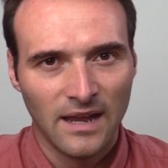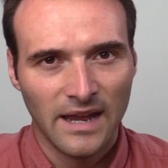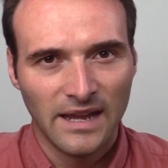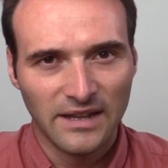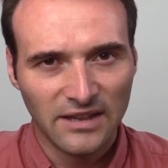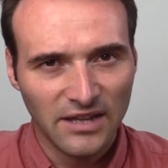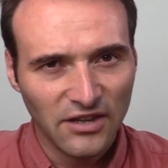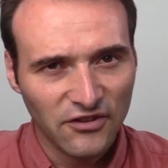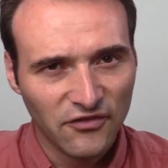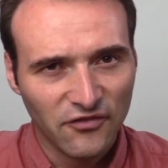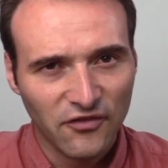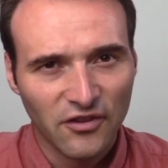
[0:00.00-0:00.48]

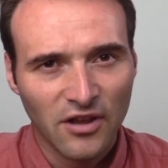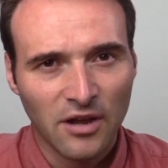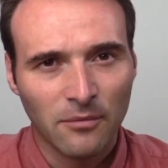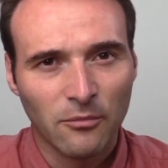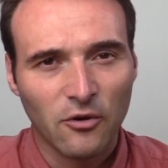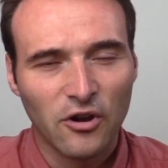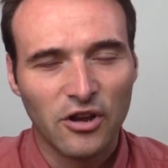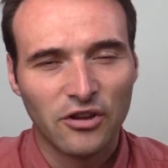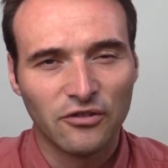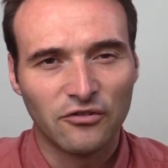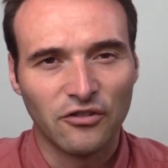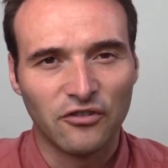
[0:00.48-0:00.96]
In this video,
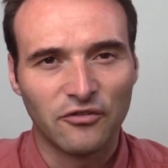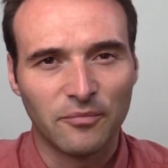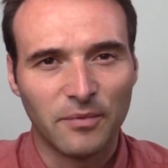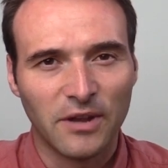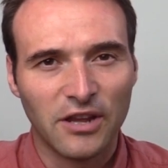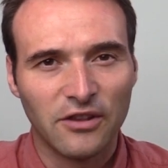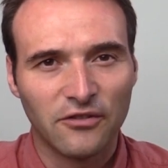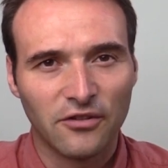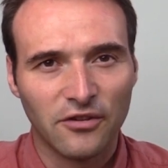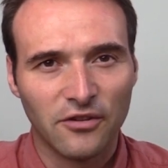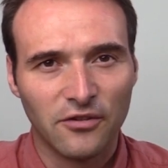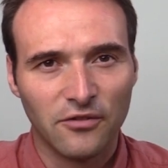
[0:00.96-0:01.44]
I'm going to
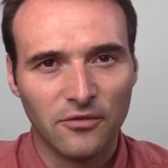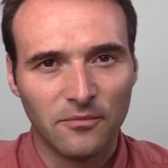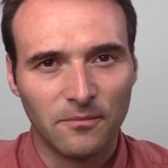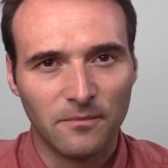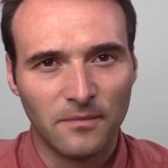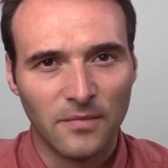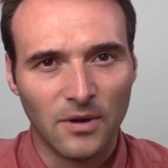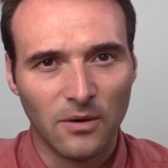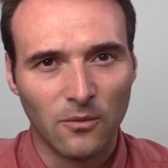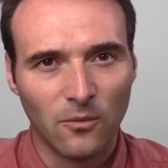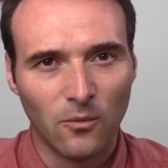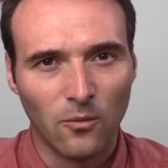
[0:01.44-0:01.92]
explain to
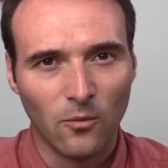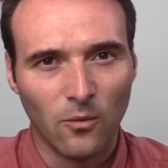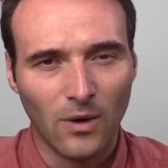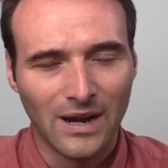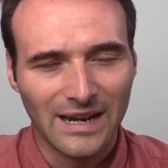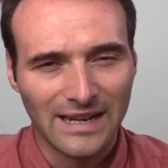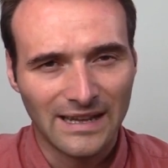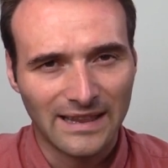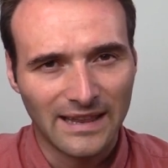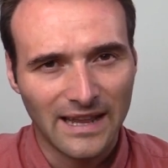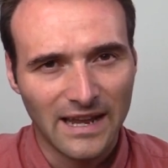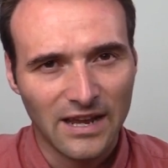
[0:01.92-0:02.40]
you
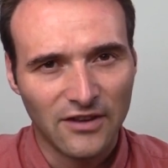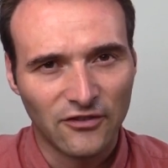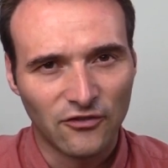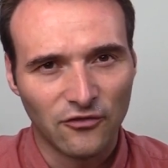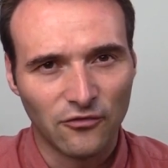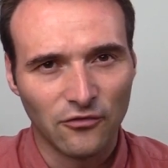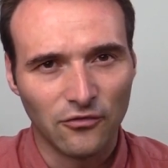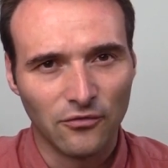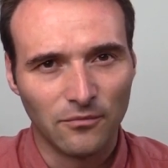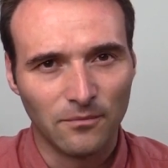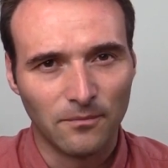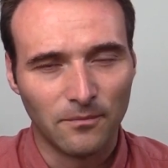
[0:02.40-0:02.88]
what it takes
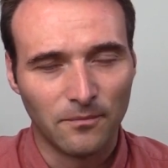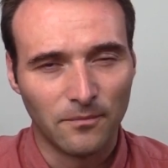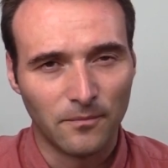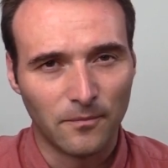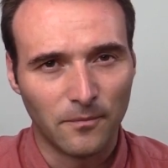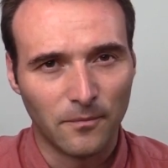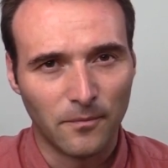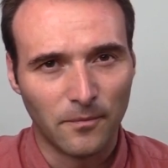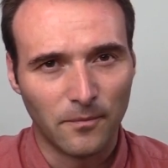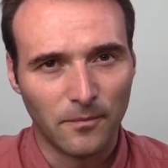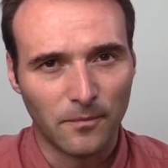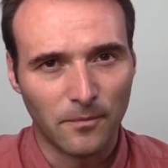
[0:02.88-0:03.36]
to
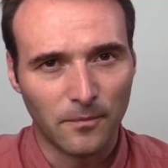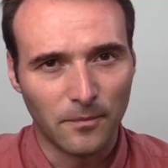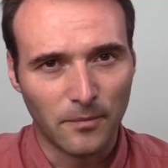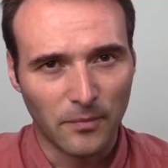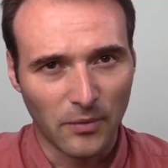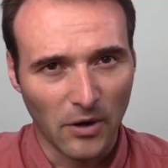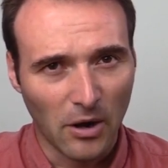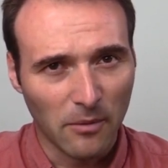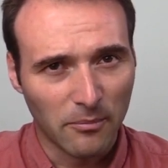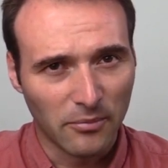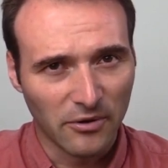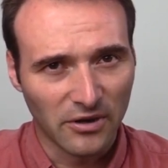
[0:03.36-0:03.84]

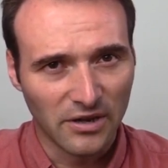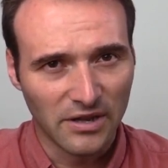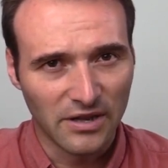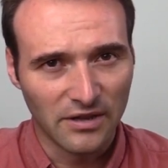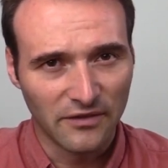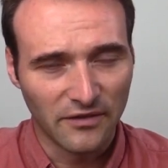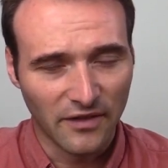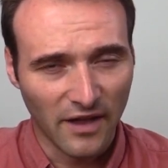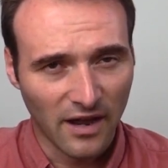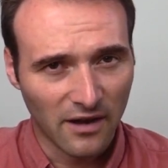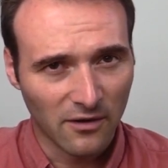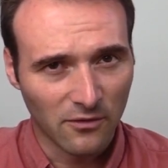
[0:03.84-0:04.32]

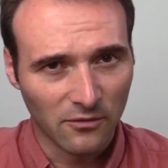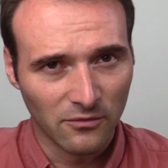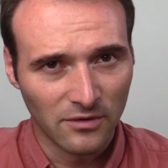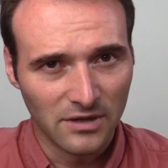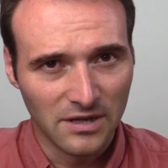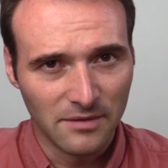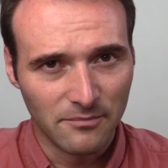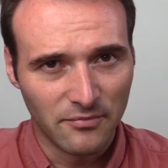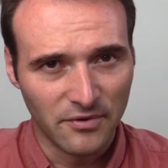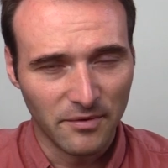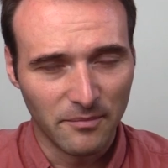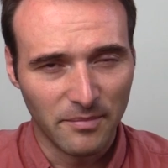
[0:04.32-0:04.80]
properly,
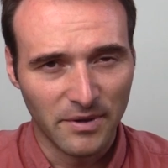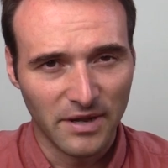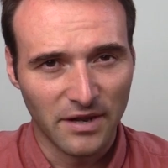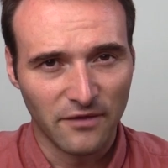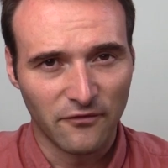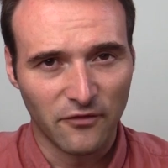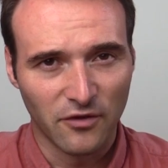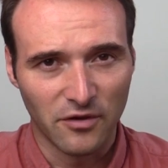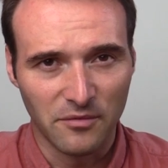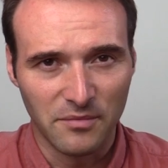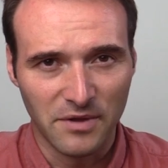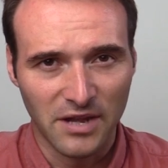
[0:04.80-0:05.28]
thoroughly
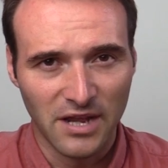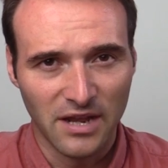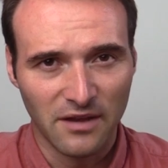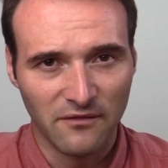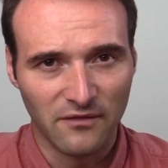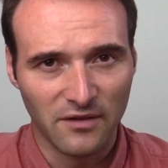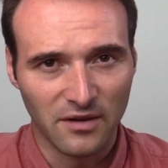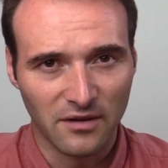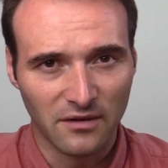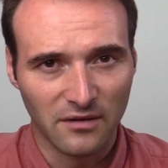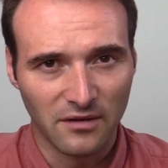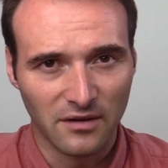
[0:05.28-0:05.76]
prepare for a
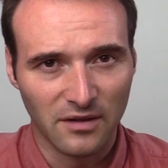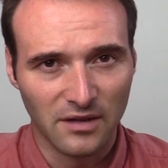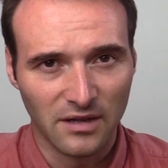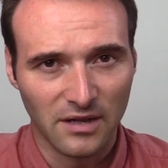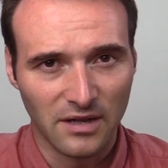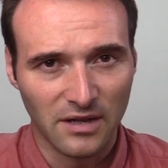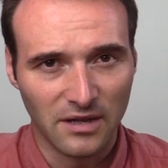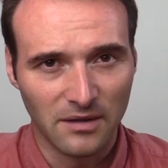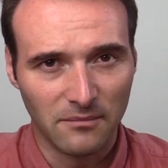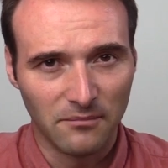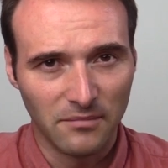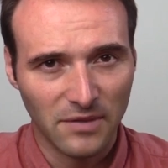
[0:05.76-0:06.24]
behavioral
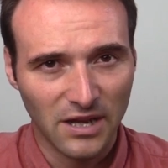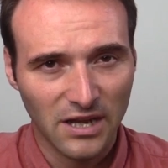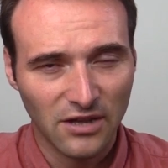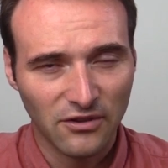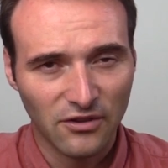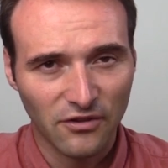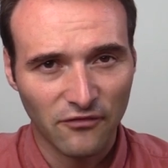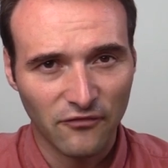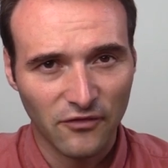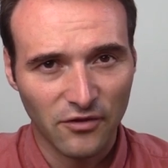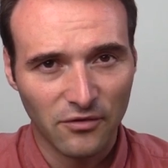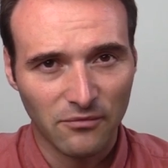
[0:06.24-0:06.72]
uh,
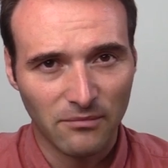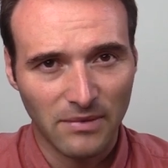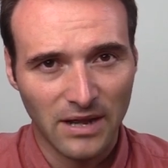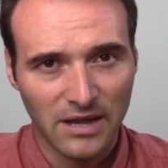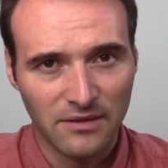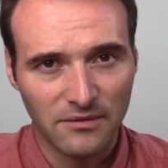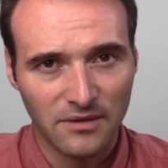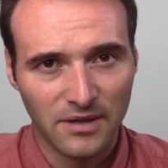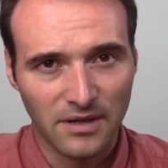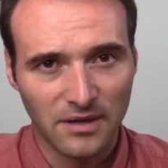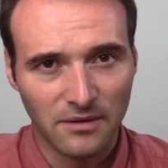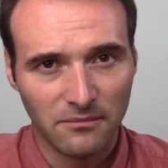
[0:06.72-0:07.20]
interview.
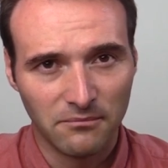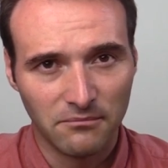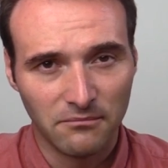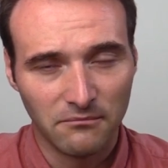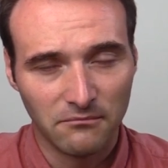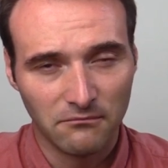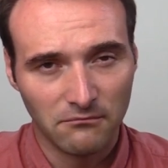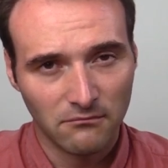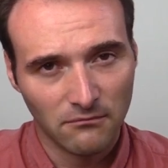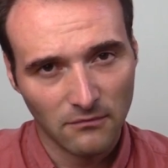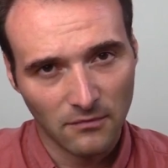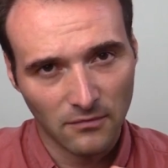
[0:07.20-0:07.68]
And uh,
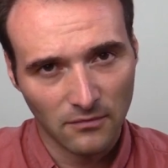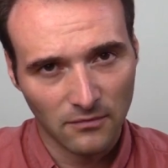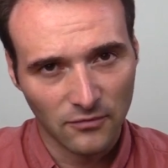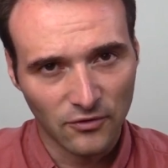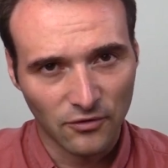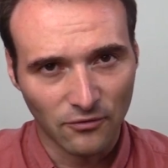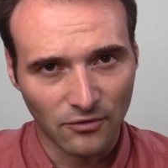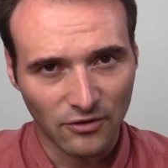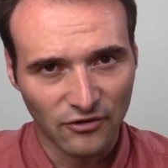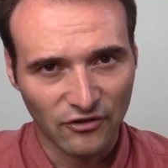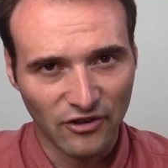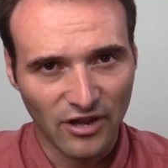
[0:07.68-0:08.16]

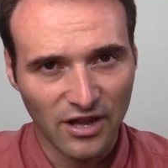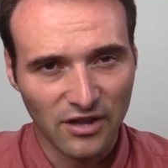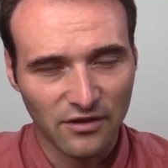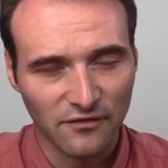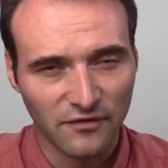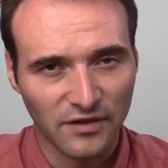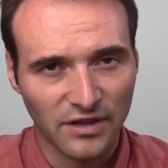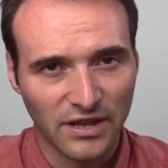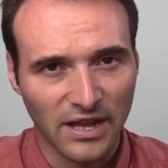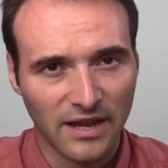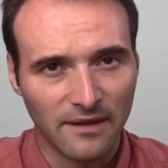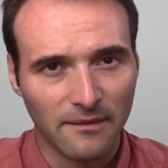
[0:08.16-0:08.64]
towards the end
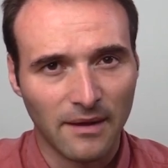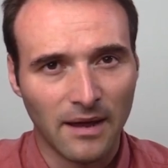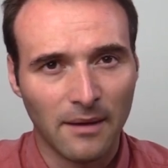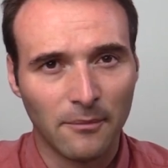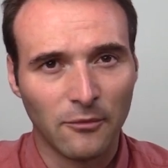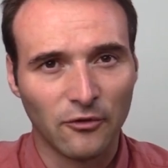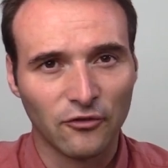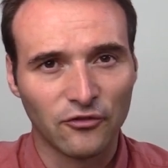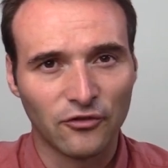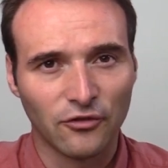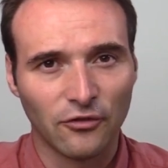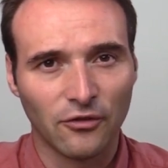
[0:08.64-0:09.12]
of it, I,
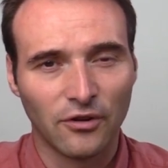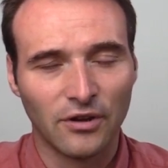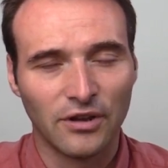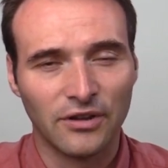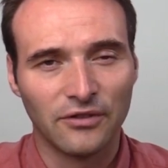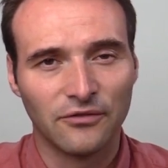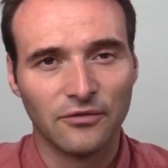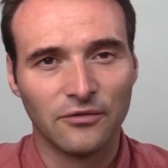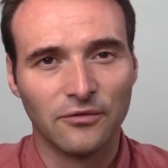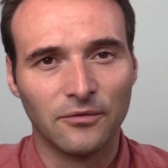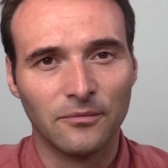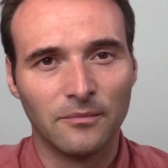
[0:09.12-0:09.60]
am also
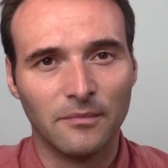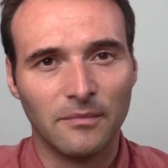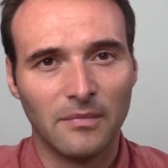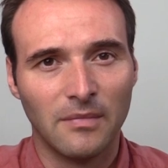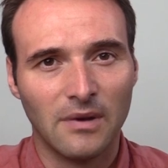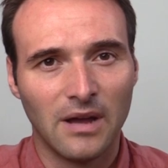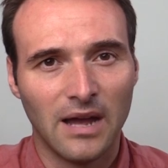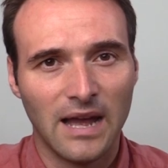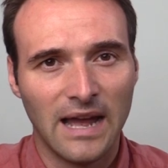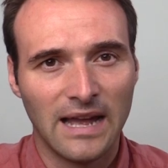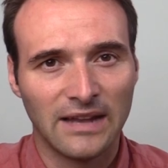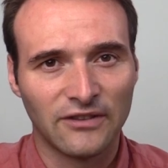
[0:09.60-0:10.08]
going
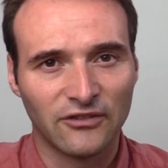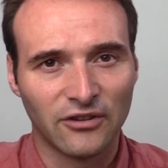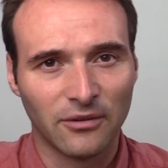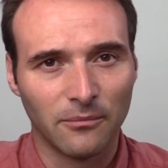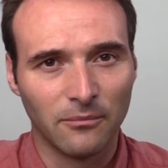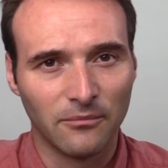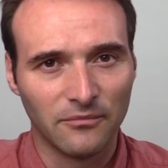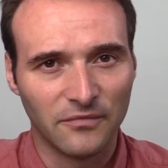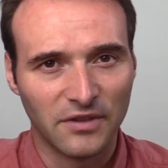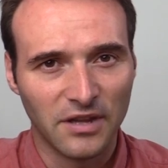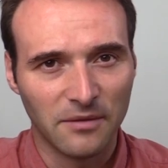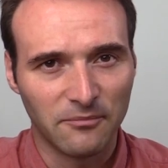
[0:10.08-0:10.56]
to add
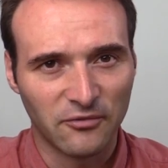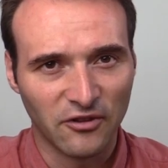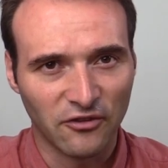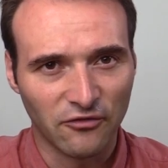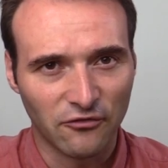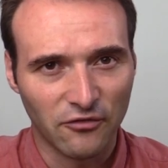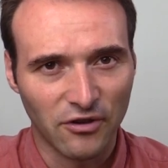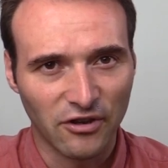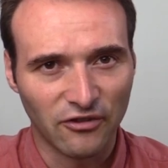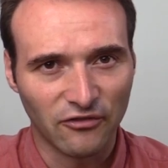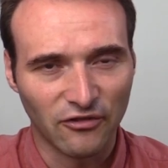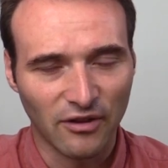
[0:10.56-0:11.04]
some tips
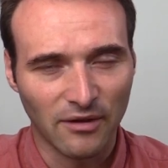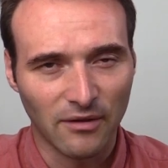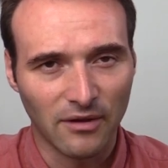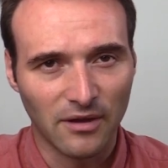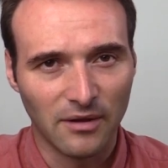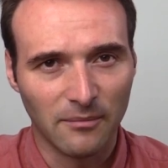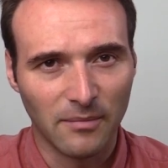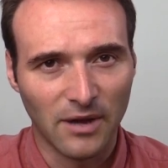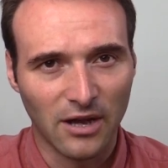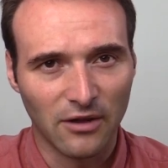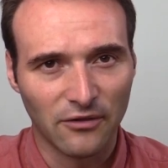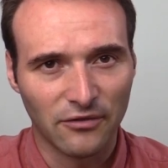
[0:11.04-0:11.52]
and tricks uh,
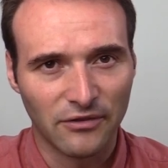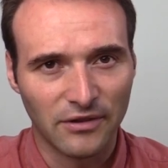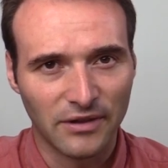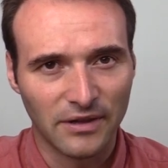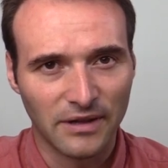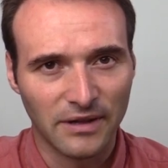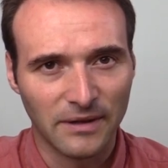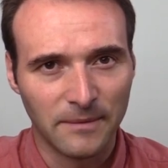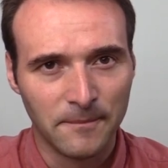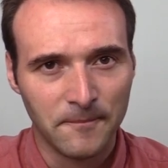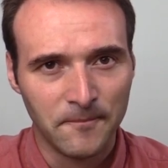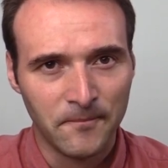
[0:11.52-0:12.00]
about
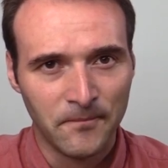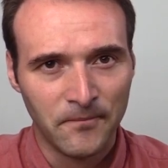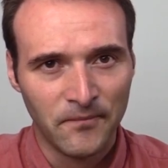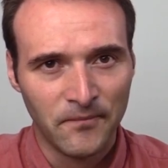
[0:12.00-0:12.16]
uh,